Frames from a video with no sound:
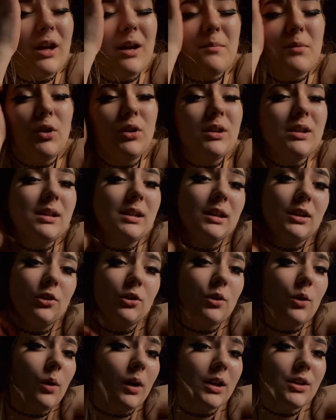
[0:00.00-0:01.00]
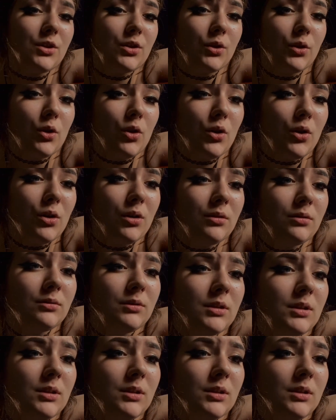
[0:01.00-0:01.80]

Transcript: I'm honestly not quite sure